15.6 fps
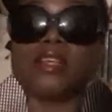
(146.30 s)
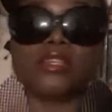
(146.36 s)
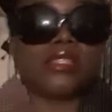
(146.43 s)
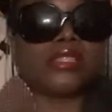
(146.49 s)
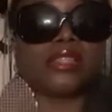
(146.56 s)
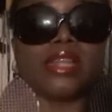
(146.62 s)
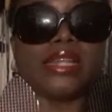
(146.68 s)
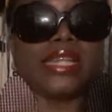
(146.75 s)

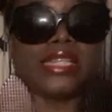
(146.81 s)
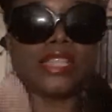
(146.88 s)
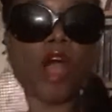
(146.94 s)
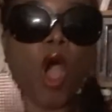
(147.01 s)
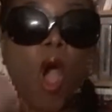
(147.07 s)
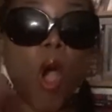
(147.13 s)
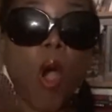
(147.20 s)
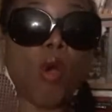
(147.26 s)
Suddenly
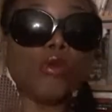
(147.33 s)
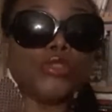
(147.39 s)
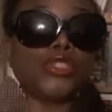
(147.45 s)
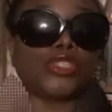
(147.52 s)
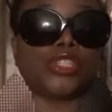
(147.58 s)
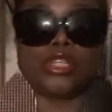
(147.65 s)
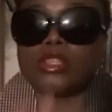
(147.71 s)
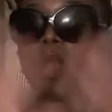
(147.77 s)

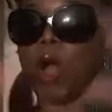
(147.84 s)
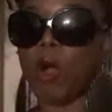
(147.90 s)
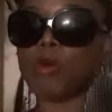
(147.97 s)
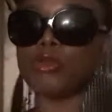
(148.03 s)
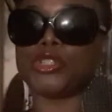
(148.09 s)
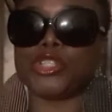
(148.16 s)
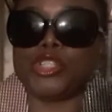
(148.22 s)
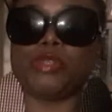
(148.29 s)
the
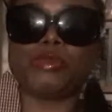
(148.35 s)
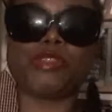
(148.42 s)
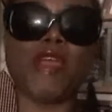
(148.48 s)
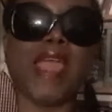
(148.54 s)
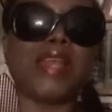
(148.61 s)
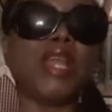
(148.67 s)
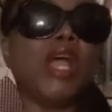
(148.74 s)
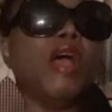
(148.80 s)
whole tube
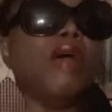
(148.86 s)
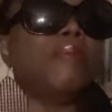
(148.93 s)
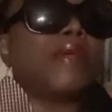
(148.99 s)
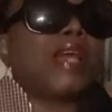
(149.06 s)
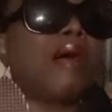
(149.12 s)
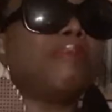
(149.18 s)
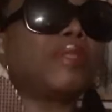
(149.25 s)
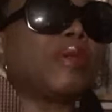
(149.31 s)
train
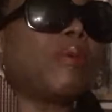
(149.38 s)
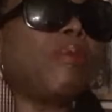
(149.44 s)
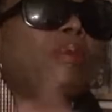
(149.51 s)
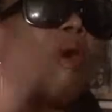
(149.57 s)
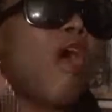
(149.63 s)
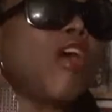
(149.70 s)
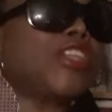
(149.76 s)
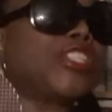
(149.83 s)
becomes
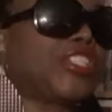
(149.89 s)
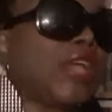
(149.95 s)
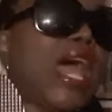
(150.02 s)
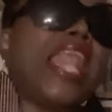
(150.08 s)
awash,